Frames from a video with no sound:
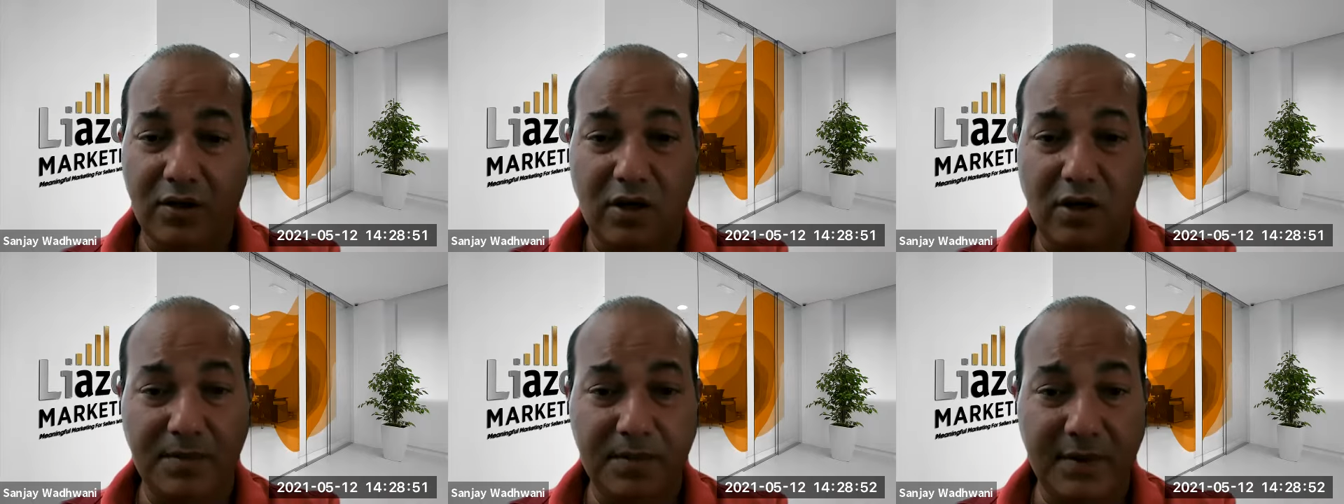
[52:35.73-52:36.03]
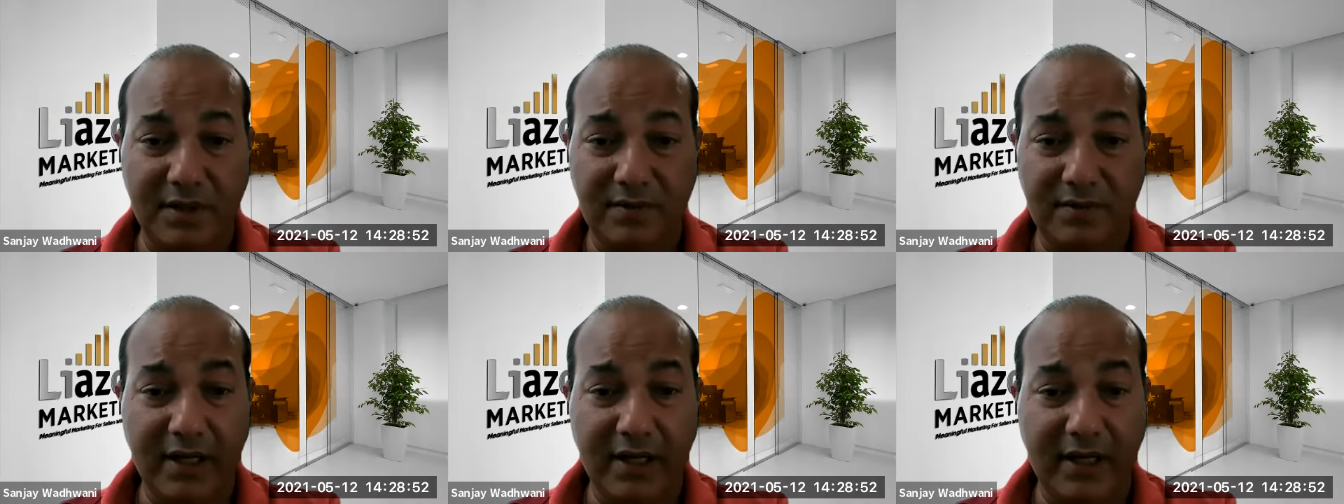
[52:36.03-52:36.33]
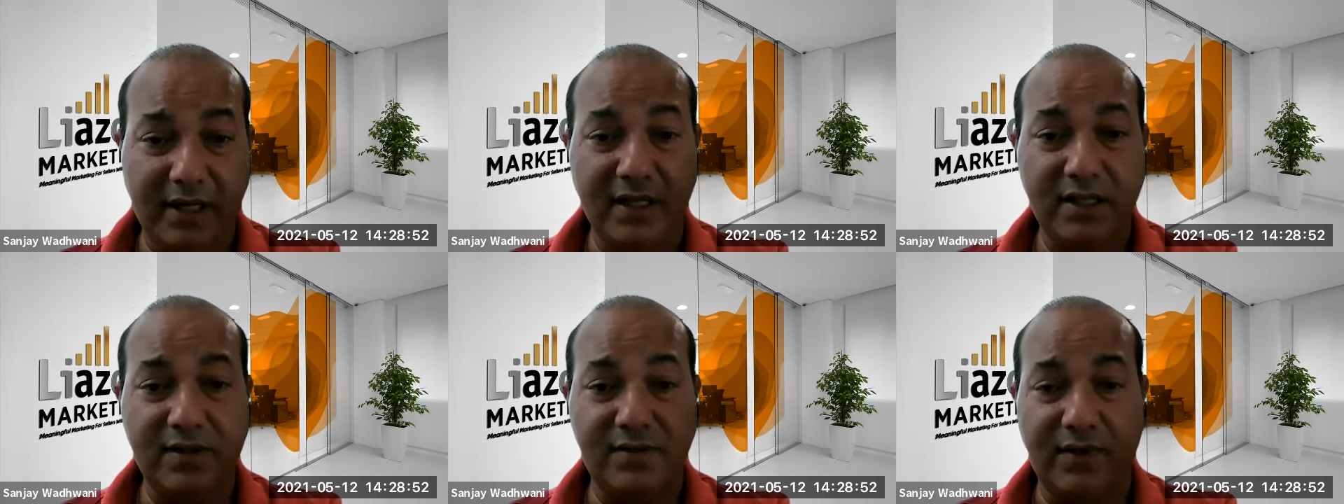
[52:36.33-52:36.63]

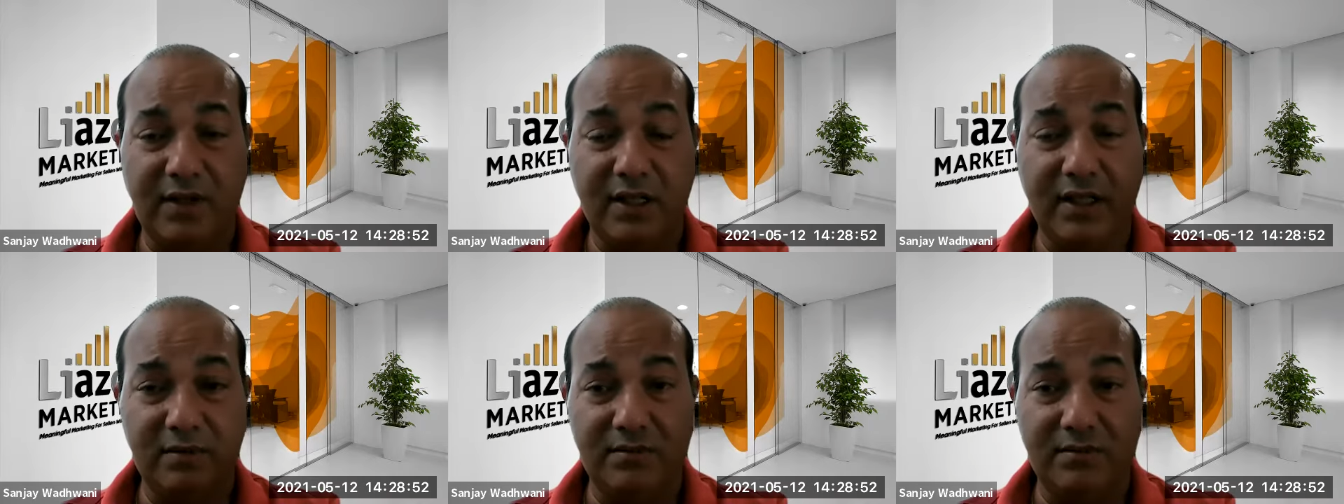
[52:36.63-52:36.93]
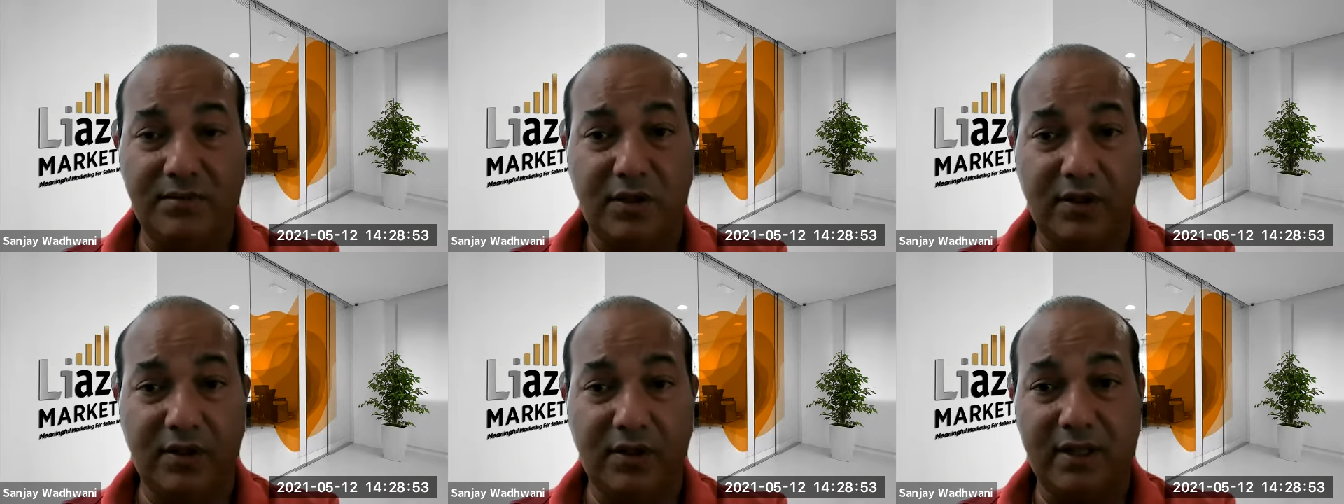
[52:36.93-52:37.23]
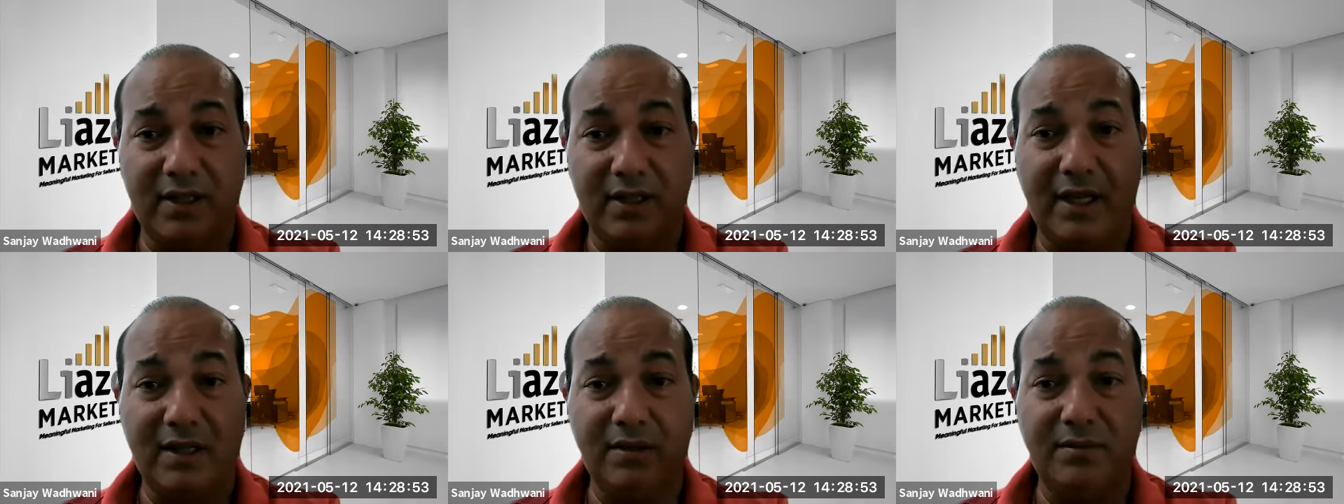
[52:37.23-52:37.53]
Copywriting is very
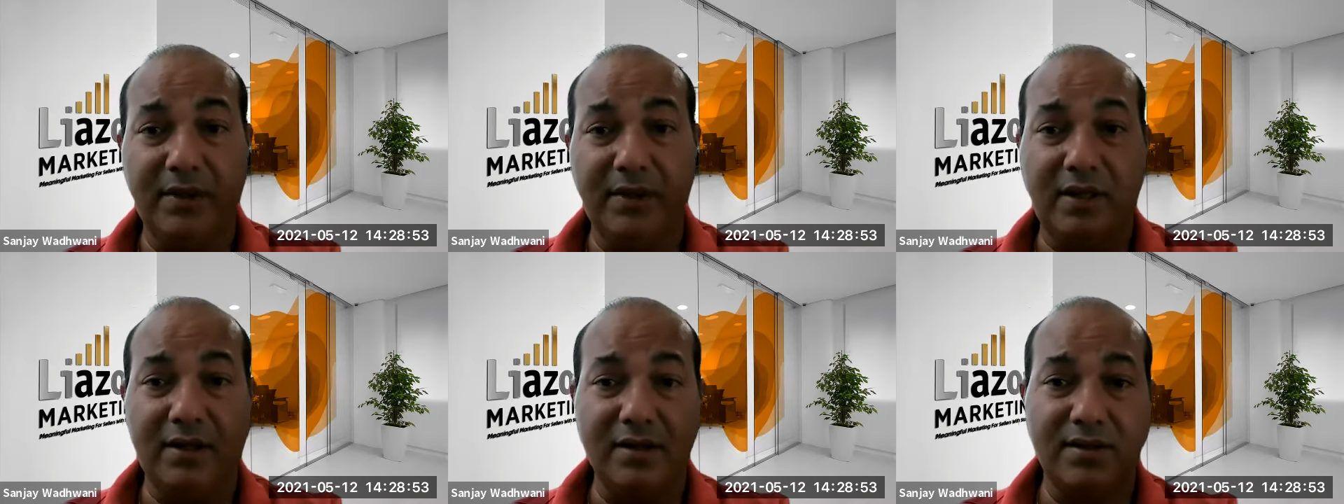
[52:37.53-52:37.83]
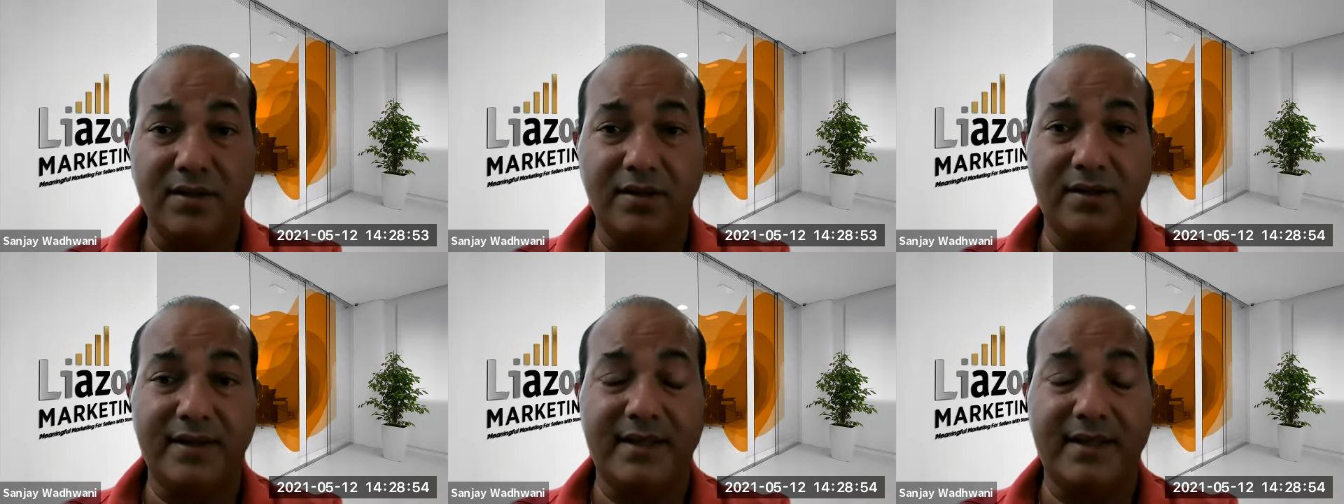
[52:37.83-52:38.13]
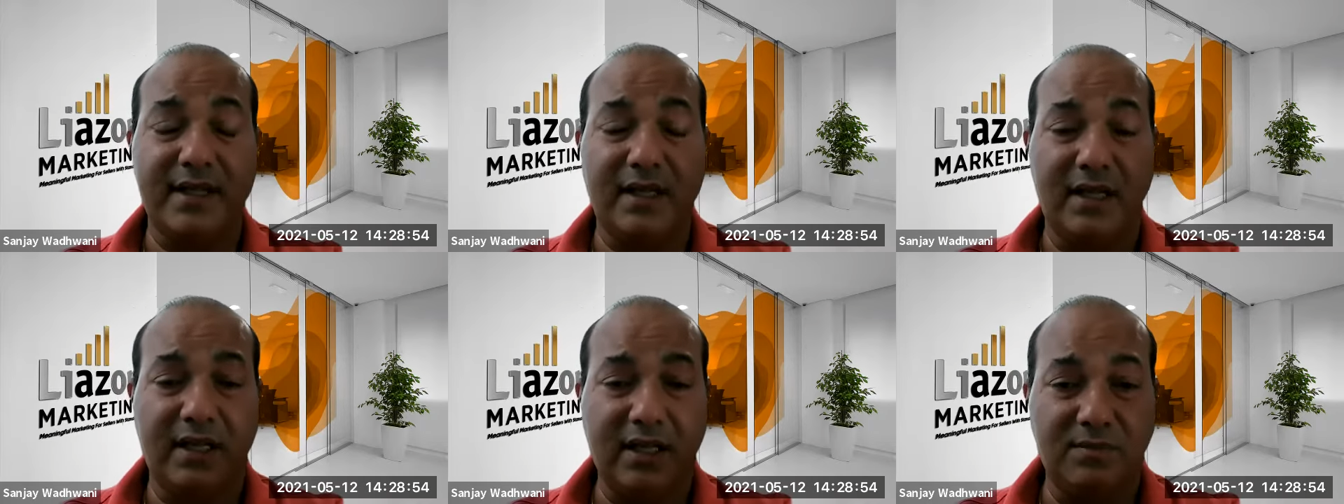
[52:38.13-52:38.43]
important, and because you're
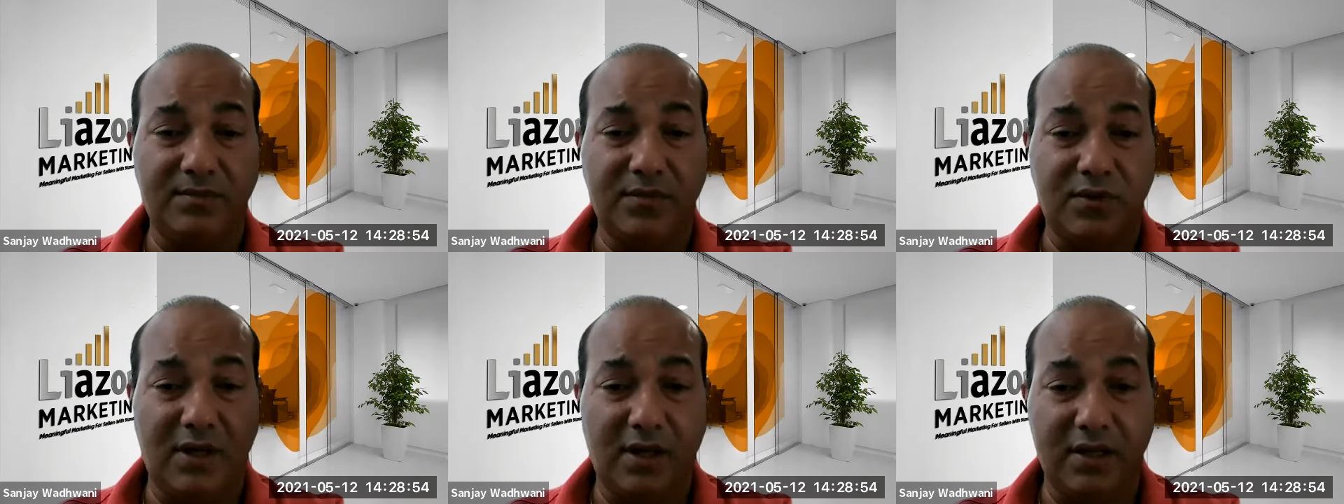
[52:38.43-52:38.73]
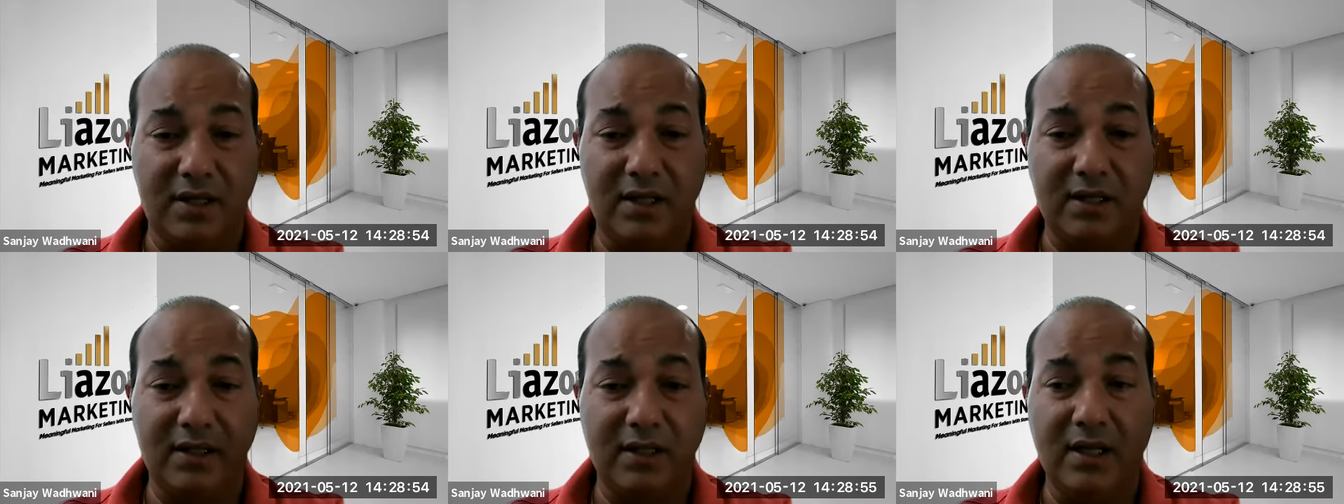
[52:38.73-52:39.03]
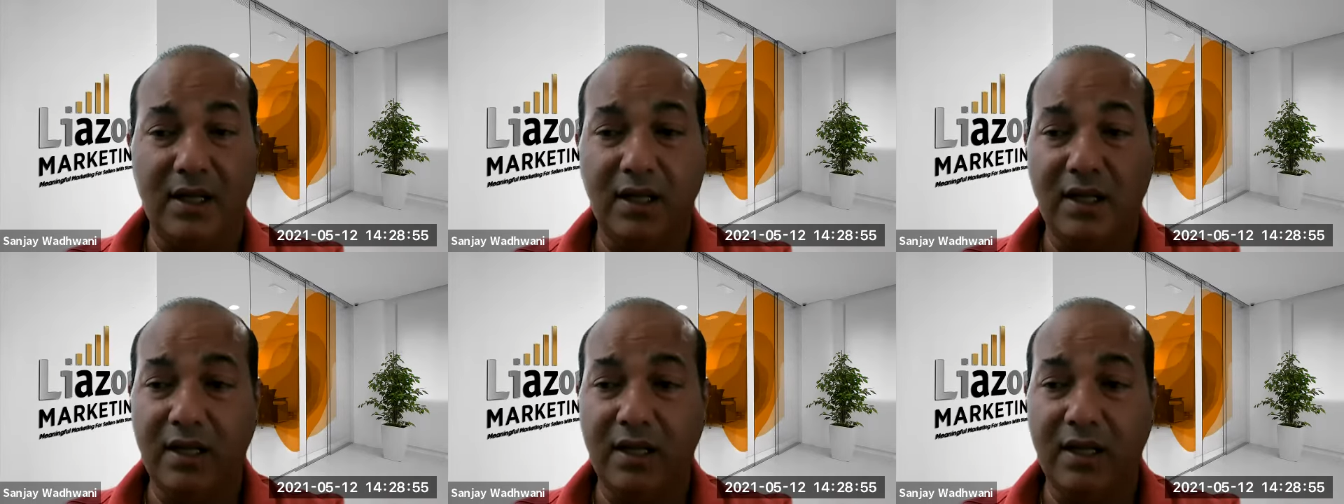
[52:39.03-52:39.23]
selling a product,